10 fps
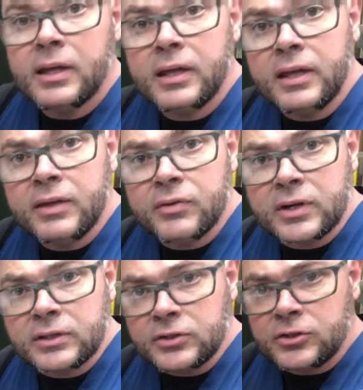
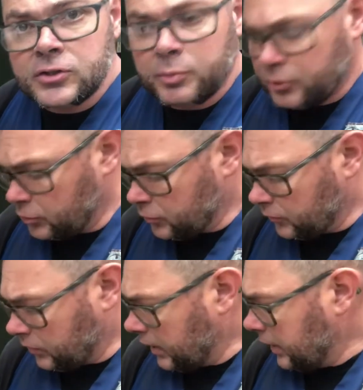evidence to prove
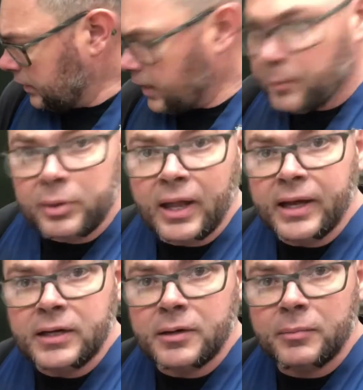that that plate
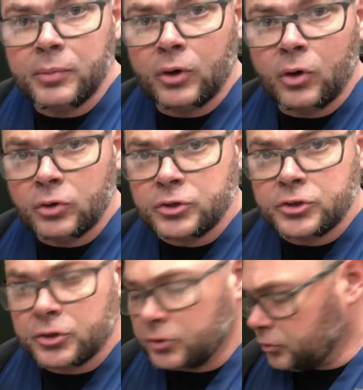belongs
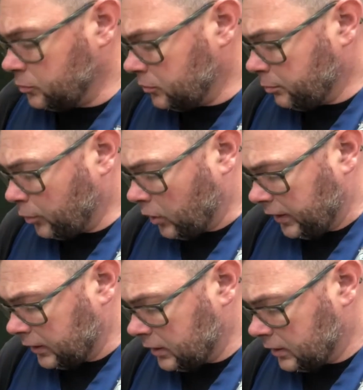to the
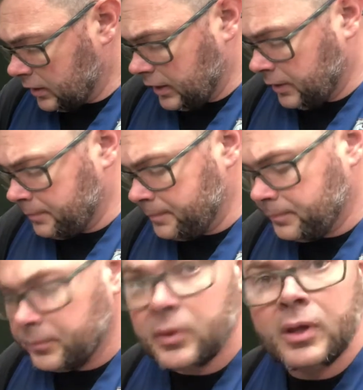bike. Now,
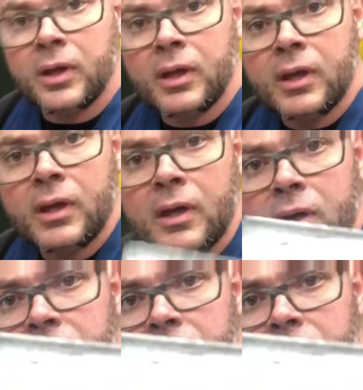if